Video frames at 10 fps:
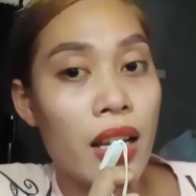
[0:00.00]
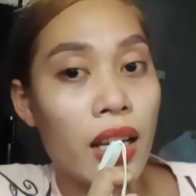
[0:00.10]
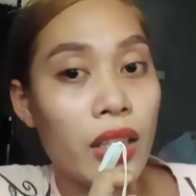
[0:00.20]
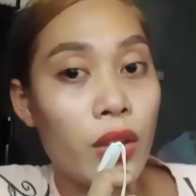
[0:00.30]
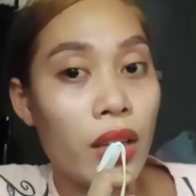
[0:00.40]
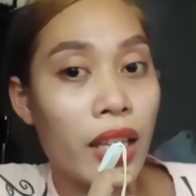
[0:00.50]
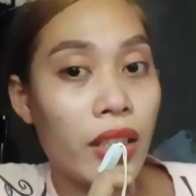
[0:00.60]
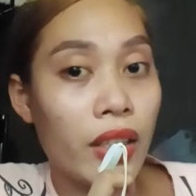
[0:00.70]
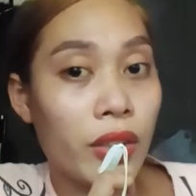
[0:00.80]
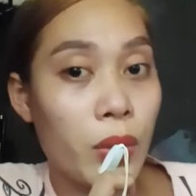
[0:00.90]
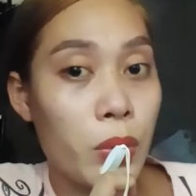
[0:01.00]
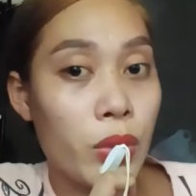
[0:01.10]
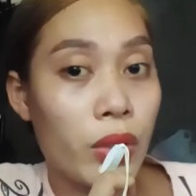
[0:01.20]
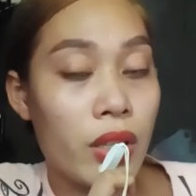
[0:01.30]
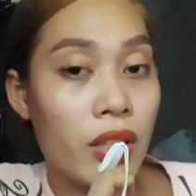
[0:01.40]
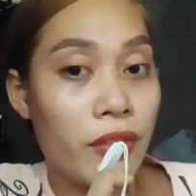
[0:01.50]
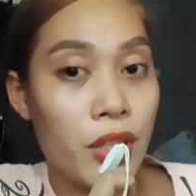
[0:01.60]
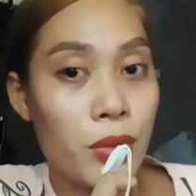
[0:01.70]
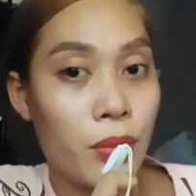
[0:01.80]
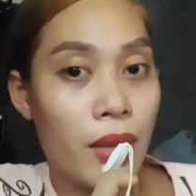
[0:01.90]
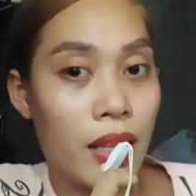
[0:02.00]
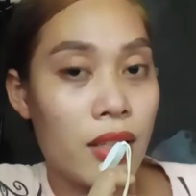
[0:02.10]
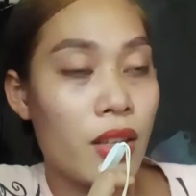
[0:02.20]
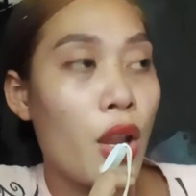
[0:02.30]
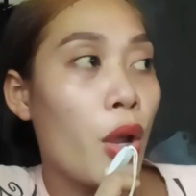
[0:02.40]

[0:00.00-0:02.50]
calculating the row scores of the students,